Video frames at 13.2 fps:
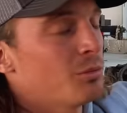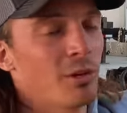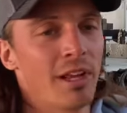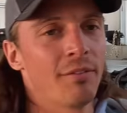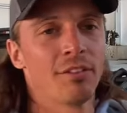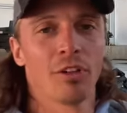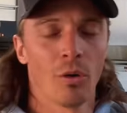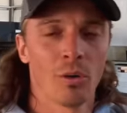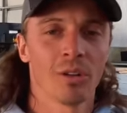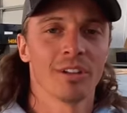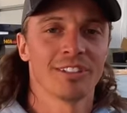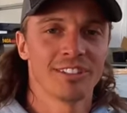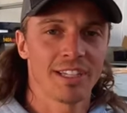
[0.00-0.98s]
we'll have a
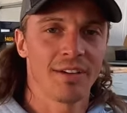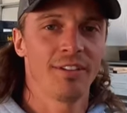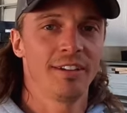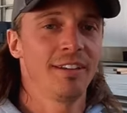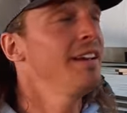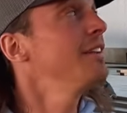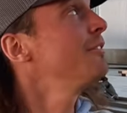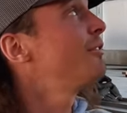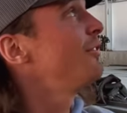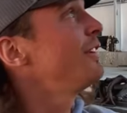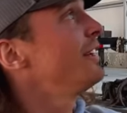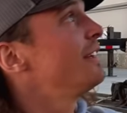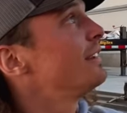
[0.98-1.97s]
total of 17
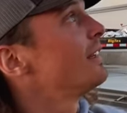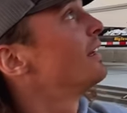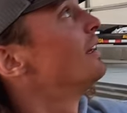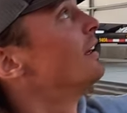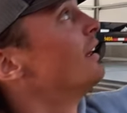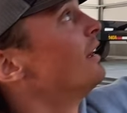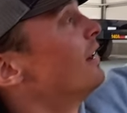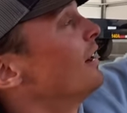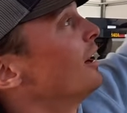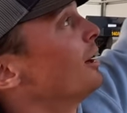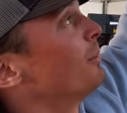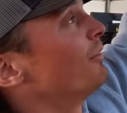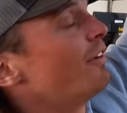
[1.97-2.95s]
feet
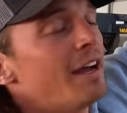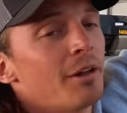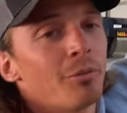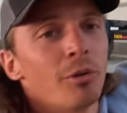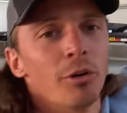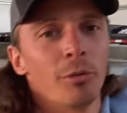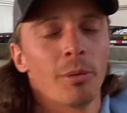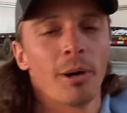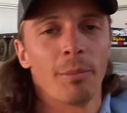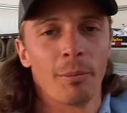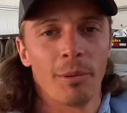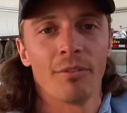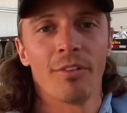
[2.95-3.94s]
um, of headroom up
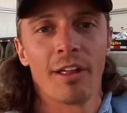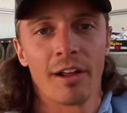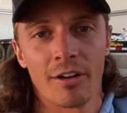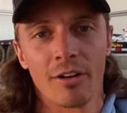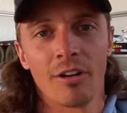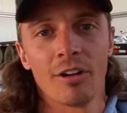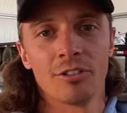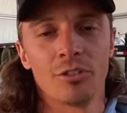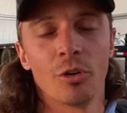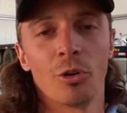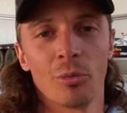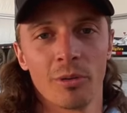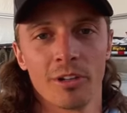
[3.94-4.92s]
above that garage
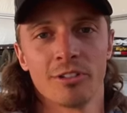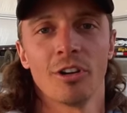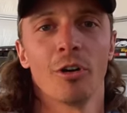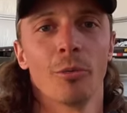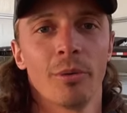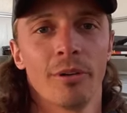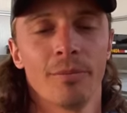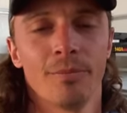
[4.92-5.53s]
door when it's open.